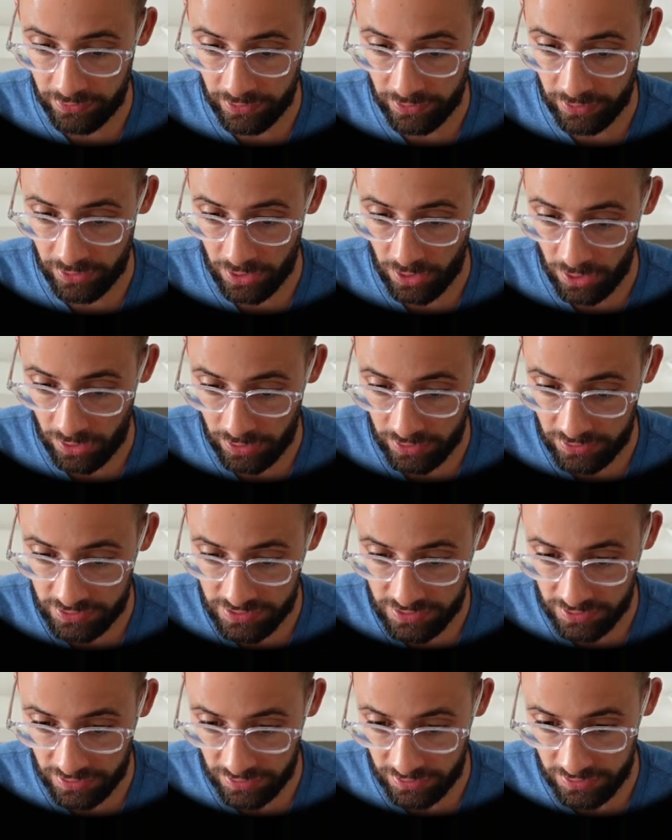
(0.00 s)
going to cost
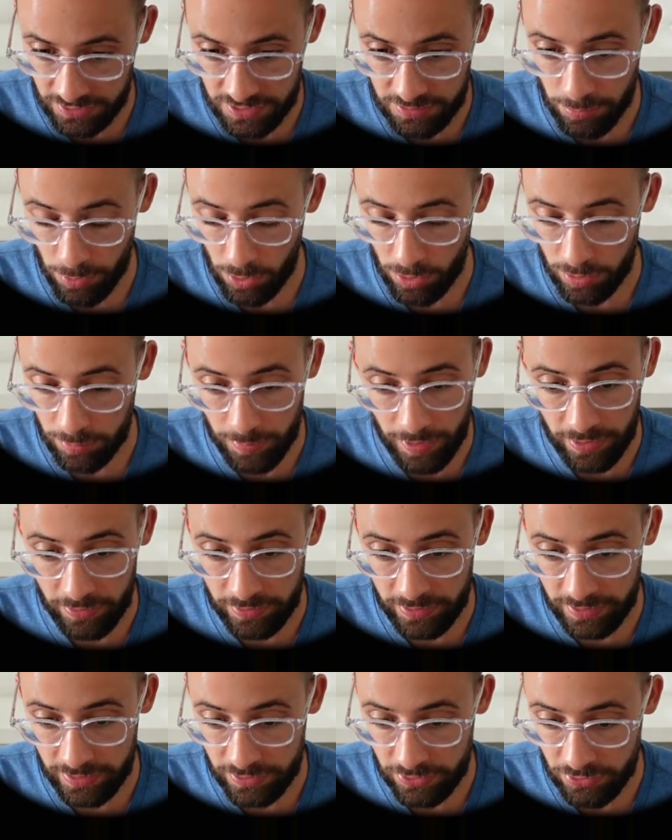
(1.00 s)
a small amount
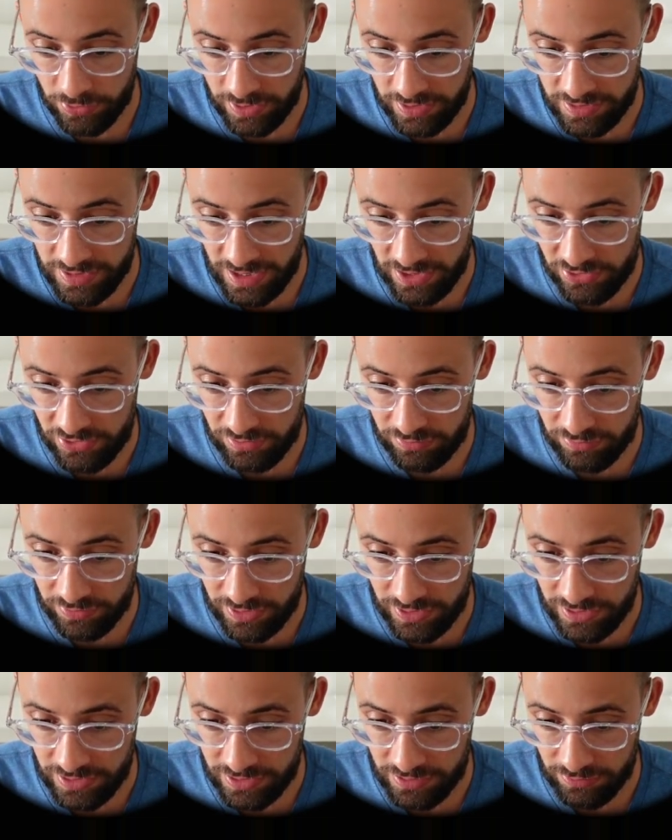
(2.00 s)
in transaction
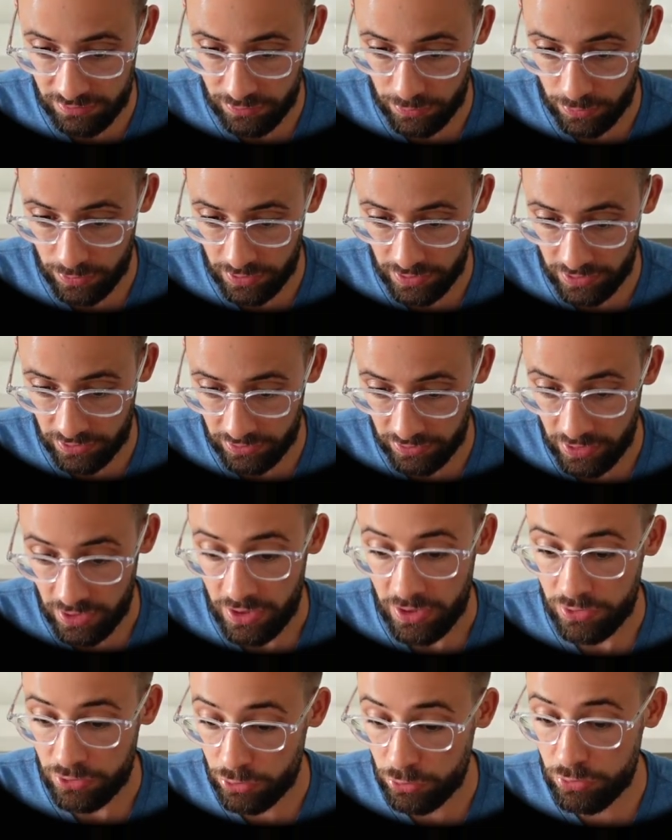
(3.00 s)
fees for this.
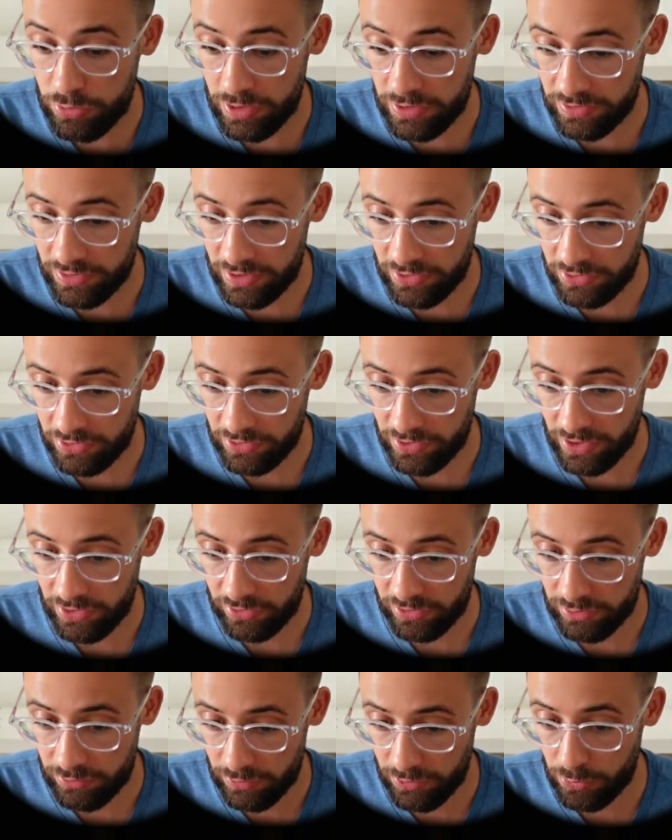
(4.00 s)
Two transactions
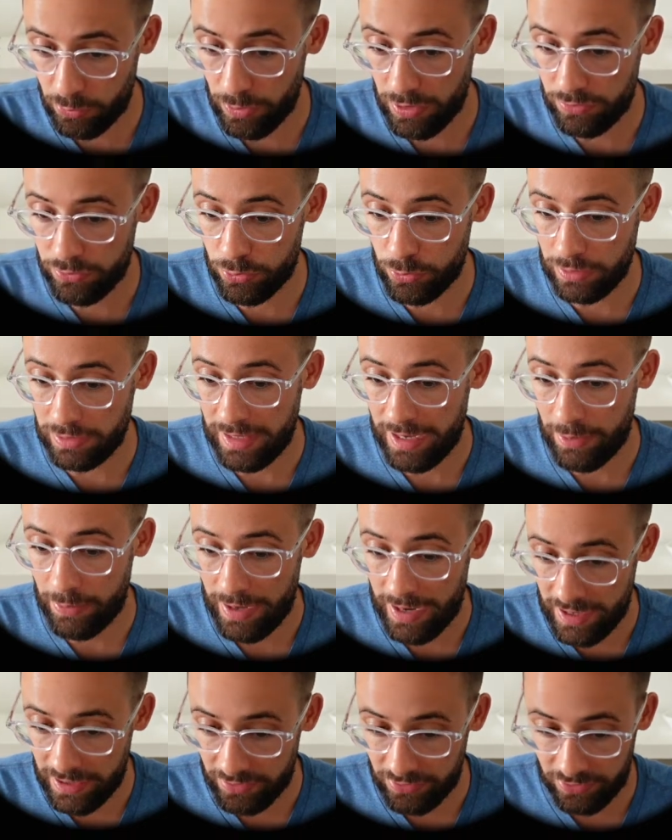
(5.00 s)
actually. First, we have to allow
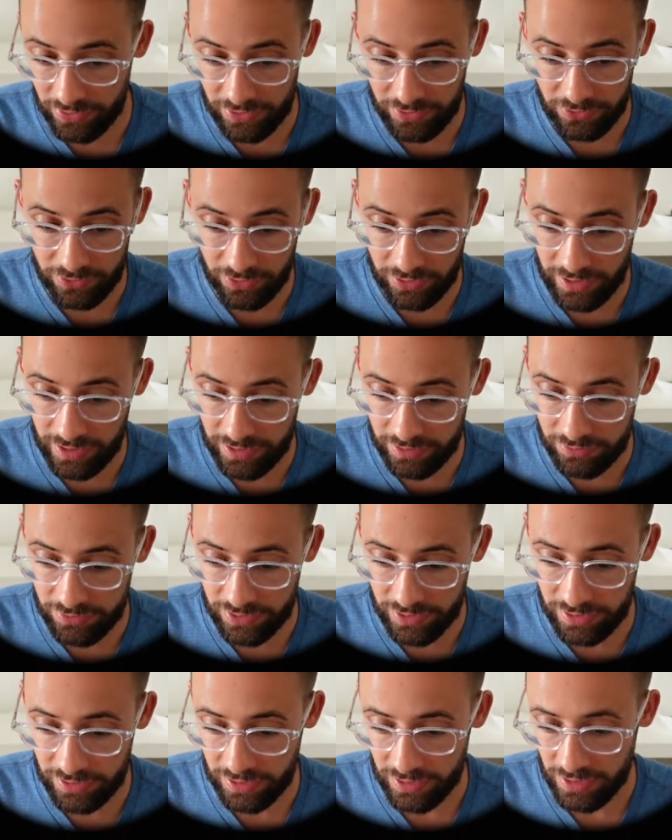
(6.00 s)
access to the N F
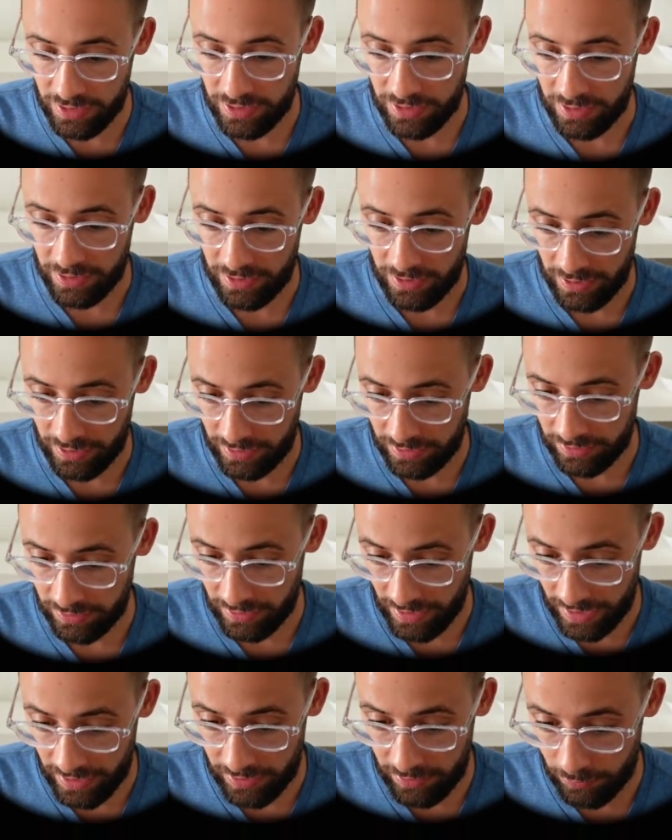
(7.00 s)
T, and
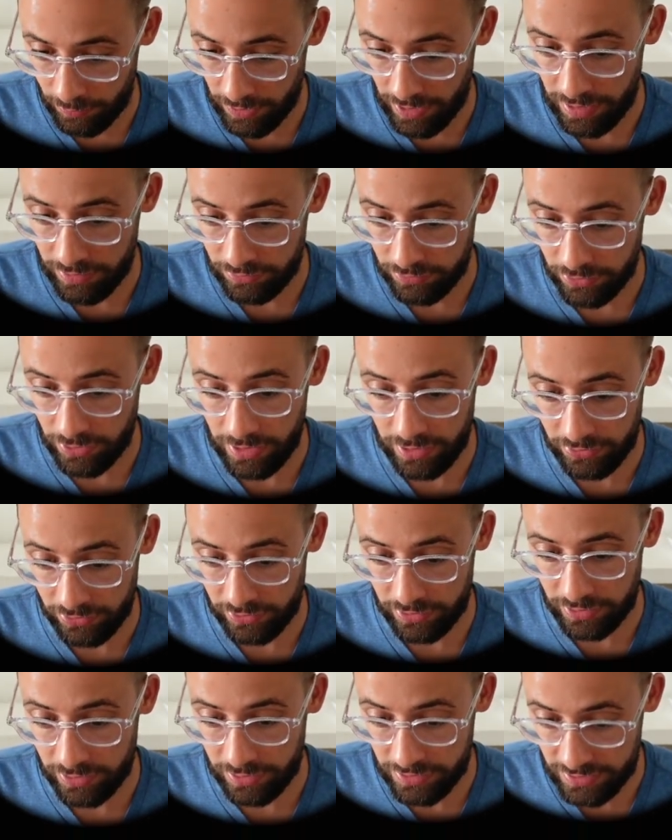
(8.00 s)
then we have to
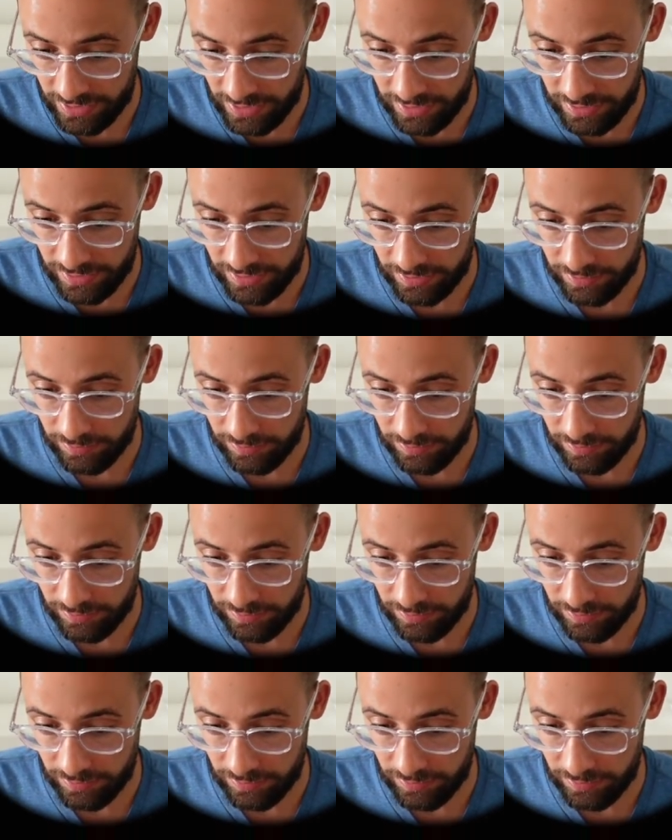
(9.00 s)
actually send it.